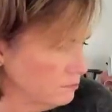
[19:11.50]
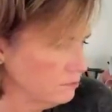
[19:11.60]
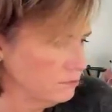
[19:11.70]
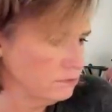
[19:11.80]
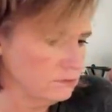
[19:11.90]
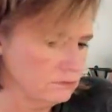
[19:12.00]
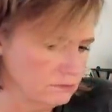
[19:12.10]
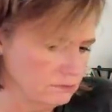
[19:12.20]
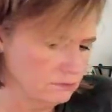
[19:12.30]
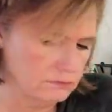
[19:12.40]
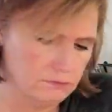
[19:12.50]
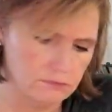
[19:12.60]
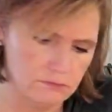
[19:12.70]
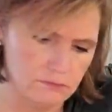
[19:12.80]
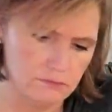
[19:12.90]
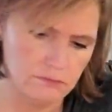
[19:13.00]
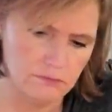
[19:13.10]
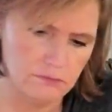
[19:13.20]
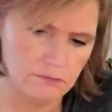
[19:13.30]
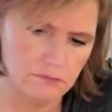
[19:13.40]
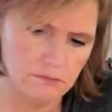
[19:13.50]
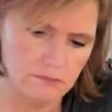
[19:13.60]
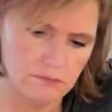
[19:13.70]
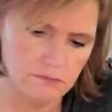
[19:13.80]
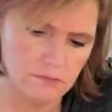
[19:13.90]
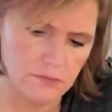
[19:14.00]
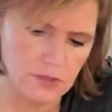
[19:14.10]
(no one is talking)